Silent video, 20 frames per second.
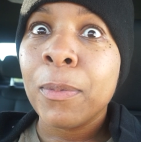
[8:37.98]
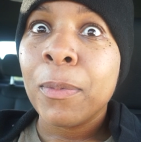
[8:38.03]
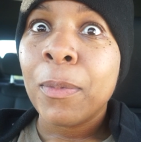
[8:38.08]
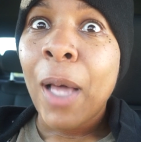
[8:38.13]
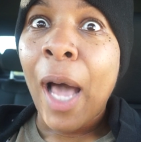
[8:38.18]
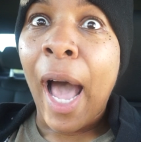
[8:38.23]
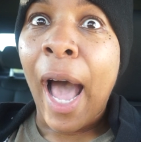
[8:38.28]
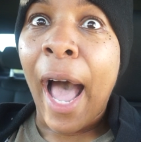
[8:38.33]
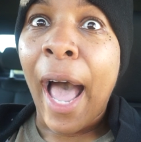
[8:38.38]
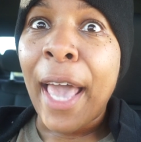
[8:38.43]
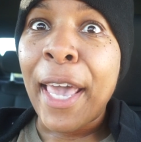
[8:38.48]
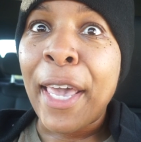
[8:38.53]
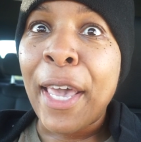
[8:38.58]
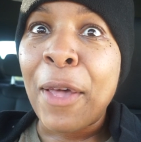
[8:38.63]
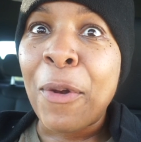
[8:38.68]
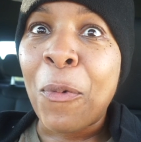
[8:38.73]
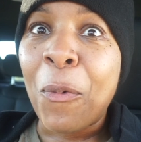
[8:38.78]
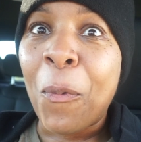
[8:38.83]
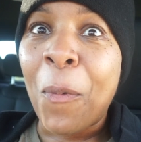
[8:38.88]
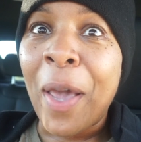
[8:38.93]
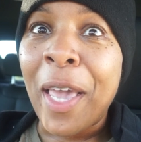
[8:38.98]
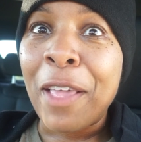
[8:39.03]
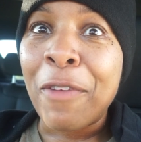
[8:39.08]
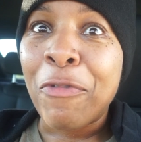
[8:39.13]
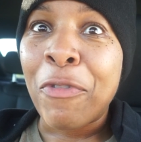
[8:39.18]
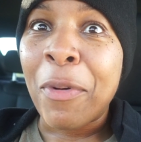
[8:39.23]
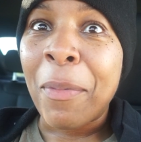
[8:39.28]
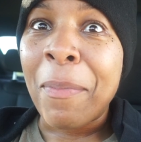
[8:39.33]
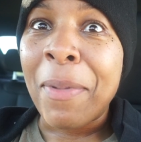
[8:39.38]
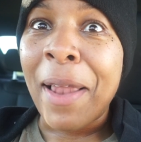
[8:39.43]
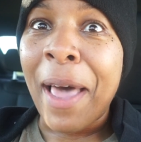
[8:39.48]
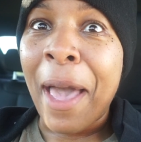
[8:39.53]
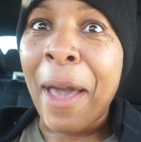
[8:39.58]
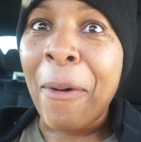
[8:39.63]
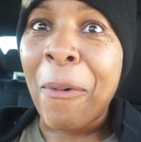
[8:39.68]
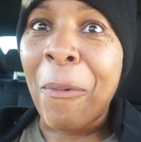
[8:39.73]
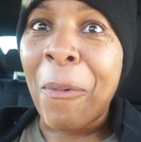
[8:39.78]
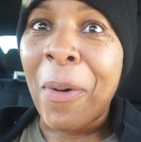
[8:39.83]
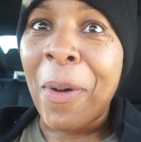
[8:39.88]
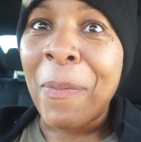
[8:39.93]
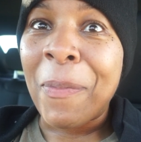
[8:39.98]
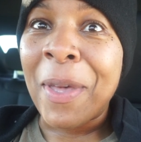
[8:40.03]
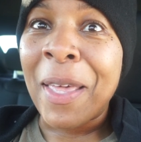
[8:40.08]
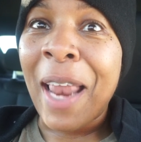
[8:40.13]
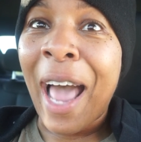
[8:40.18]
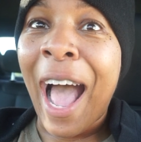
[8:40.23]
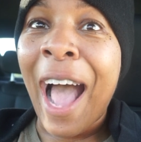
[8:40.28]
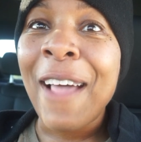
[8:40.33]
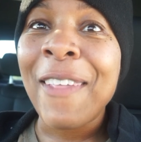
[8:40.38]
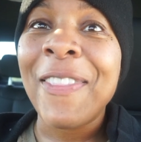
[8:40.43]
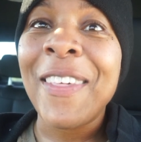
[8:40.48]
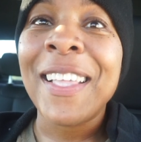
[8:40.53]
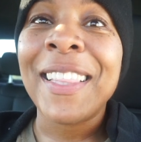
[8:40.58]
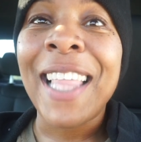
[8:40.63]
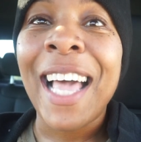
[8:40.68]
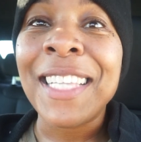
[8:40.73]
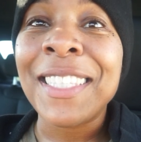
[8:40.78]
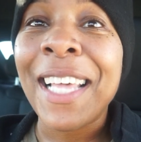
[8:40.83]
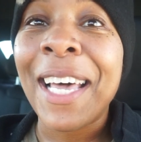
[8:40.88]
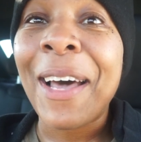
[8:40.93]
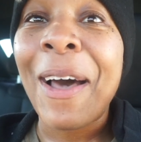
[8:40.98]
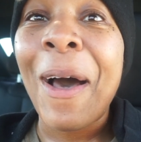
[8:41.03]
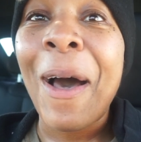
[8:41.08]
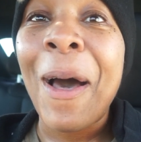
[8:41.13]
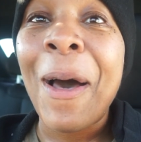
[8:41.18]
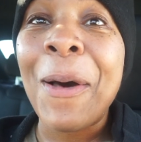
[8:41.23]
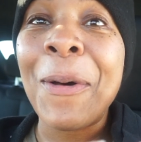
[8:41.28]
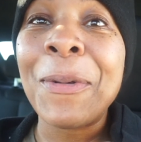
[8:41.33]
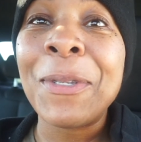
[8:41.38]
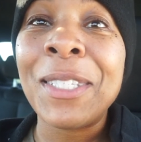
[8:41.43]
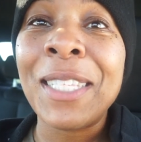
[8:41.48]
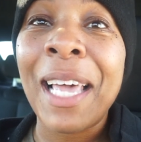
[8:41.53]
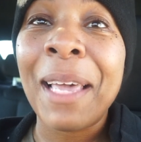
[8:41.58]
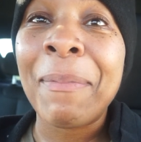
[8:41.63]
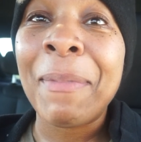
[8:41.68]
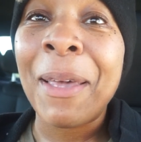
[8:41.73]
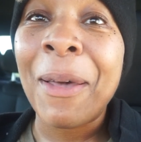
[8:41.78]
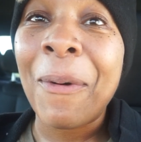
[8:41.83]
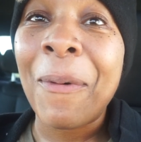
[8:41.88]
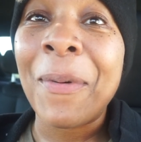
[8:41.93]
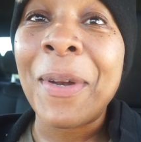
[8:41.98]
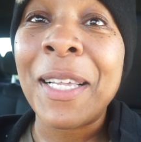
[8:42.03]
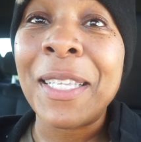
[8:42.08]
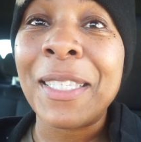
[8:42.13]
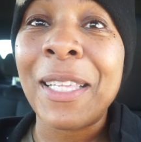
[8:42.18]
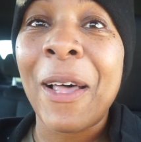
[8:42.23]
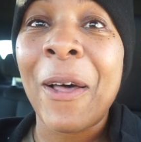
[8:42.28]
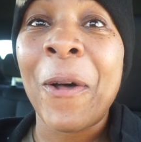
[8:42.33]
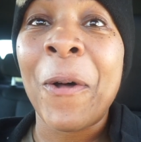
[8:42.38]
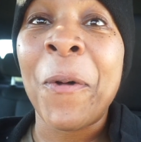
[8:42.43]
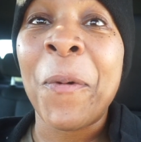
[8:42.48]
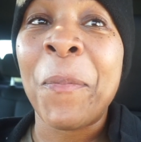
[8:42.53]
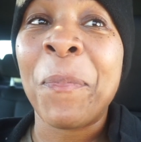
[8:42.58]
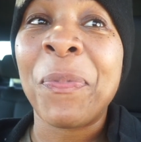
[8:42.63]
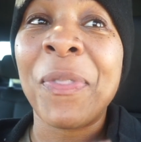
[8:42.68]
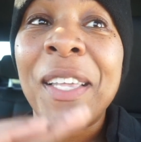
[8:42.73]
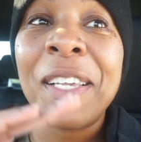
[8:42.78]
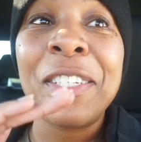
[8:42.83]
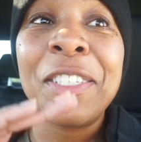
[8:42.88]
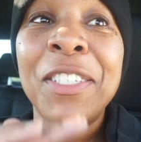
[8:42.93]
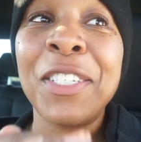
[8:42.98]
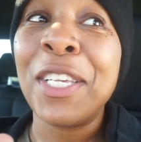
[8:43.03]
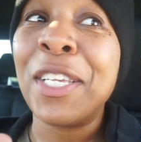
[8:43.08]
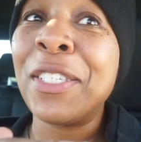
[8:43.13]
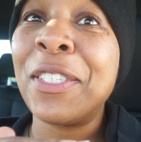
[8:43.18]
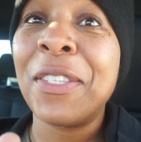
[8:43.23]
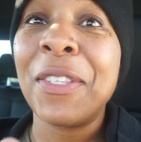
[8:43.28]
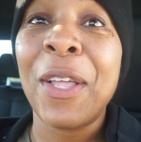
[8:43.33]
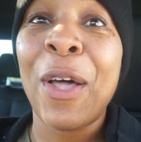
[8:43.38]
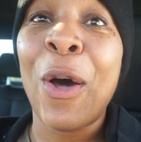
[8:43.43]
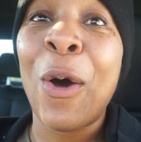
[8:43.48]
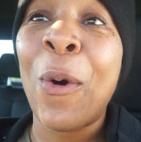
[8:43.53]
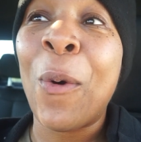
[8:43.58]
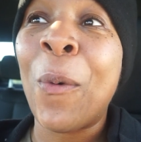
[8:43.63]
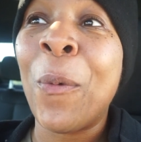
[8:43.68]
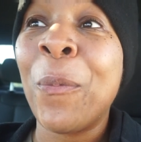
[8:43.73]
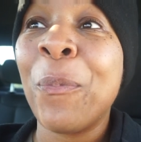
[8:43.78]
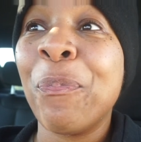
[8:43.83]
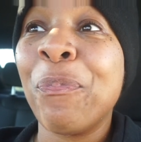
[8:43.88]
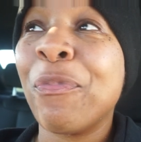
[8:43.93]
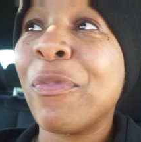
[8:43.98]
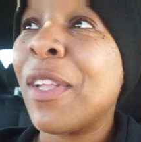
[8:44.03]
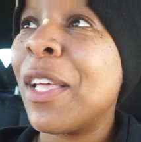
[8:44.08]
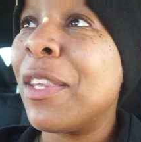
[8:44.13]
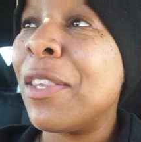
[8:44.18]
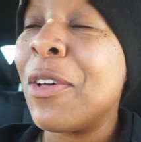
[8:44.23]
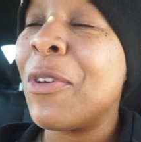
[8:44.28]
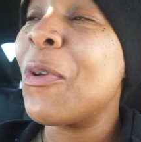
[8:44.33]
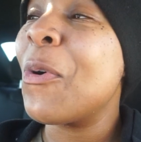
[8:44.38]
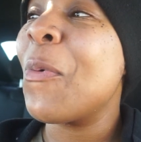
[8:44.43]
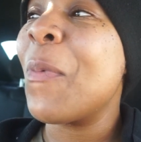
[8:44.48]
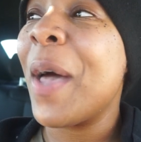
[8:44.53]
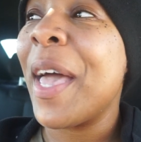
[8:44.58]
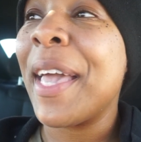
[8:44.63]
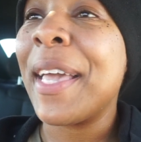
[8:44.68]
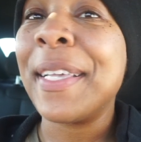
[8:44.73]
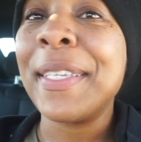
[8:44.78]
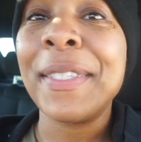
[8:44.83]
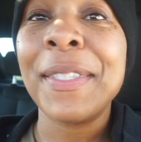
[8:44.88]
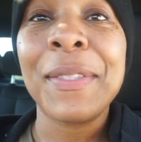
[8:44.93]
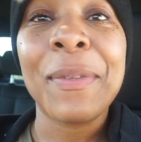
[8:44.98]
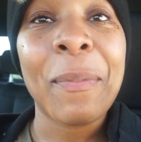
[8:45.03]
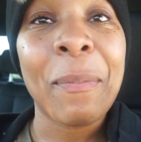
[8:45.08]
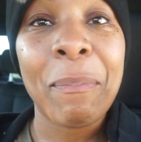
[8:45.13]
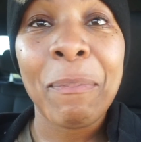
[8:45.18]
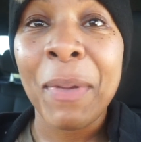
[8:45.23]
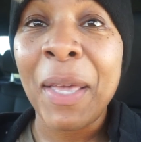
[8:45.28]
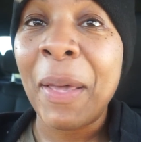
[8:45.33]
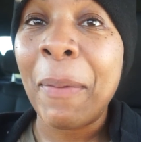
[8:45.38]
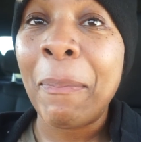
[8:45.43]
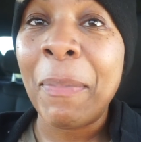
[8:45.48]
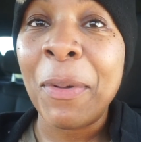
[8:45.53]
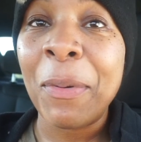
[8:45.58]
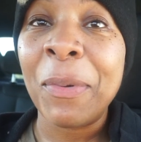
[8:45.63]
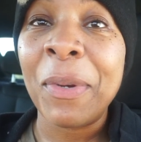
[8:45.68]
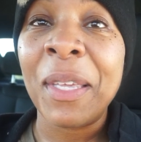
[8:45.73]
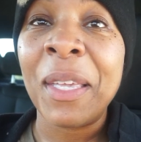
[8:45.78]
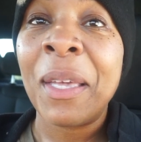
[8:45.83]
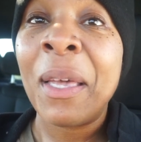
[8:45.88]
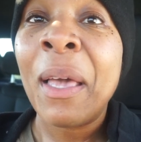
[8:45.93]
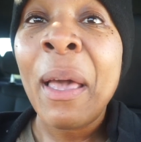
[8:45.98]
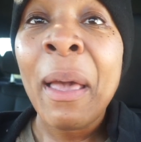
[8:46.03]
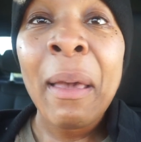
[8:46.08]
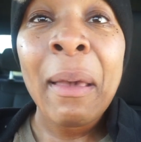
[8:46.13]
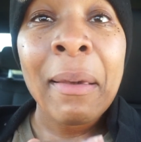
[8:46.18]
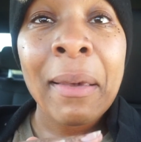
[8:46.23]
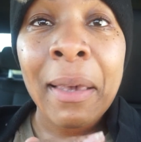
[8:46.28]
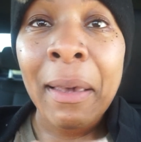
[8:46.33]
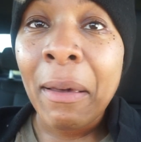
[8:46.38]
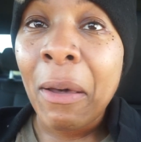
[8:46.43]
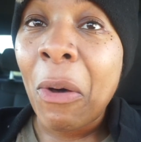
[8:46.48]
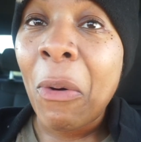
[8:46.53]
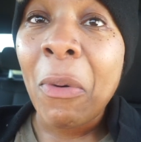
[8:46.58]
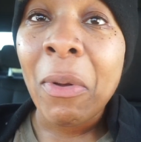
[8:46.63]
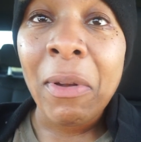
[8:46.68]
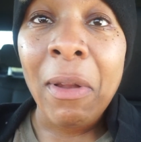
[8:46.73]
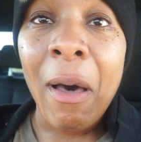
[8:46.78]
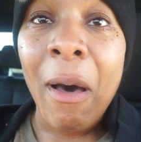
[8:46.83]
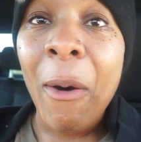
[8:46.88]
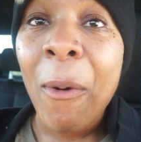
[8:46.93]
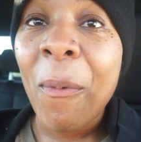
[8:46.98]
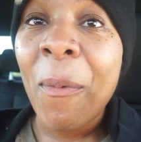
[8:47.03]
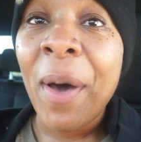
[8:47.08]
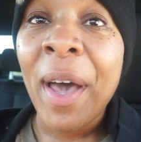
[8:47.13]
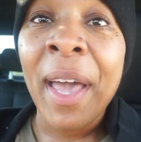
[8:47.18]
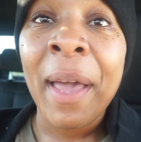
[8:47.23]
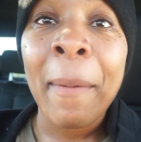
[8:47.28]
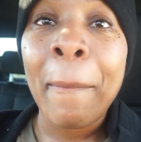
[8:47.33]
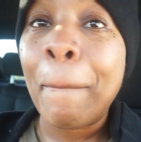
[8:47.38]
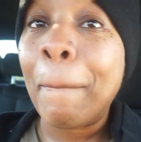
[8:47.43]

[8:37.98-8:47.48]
Height and weight for black women. I think that's like a whole segment on its own. And just know, little waist, big booty can go a long way.